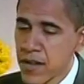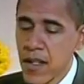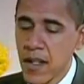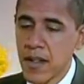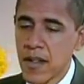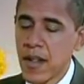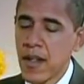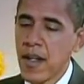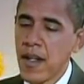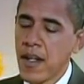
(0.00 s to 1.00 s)
significant as that.
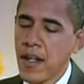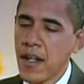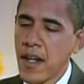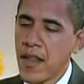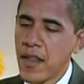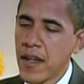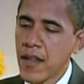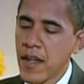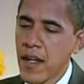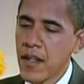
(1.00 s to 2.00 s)
I
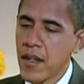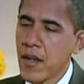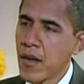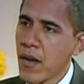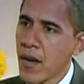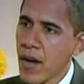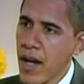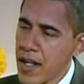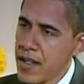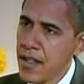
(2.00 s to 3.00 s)
think that
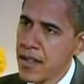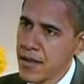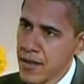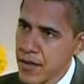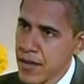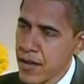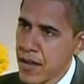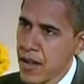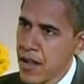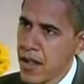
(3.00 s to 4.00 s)
there are
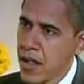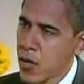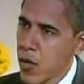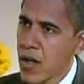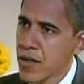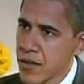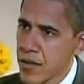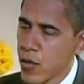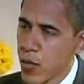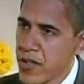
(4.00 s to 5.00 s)
ideas
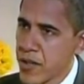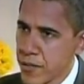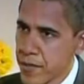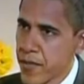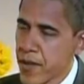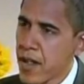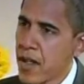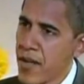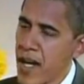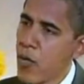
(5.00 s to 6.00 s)
across the region
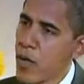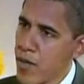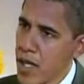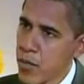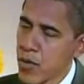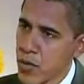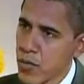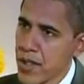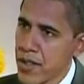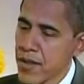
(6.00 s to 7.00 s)
of how we
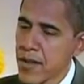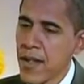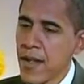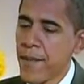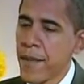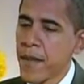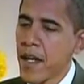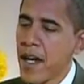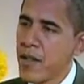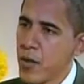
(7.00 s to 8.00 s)
might pursue peace.
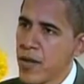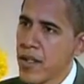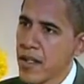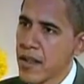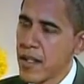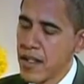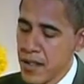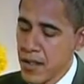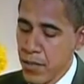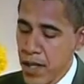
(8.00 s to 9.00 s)
I do think
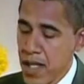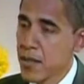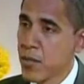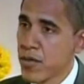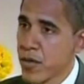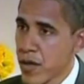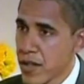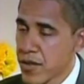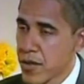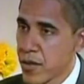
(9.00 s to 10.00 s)
that it is impossible
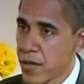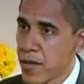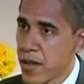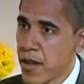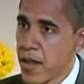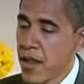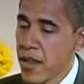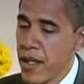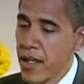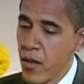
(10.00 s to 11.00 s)
for us to
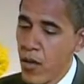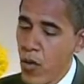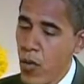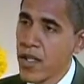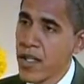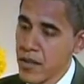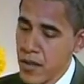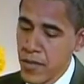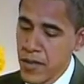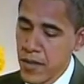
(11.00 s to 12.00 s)
think
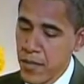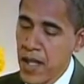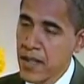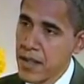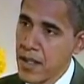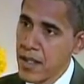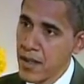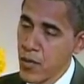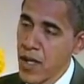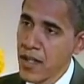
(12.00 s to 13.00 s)
only in terms of the
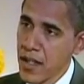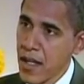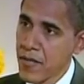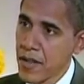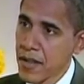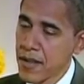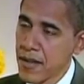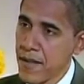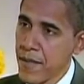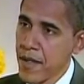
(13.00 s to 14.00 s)
Palestinian-Israeli
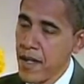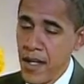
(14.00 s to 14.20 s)
conflict